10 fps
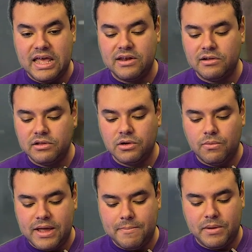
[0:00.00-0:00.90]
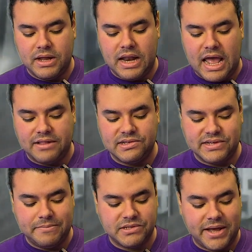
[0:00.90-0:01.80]
in a little way, but at the
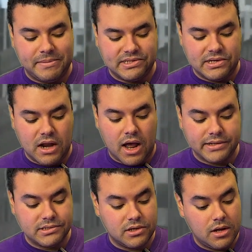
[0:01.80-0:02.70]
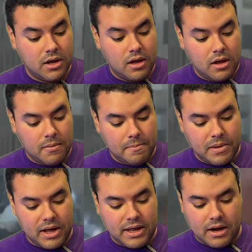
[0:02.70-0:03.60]
same time it's not.
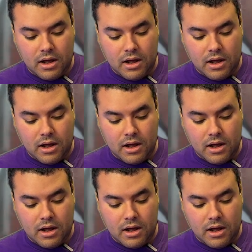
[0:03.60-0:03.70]
But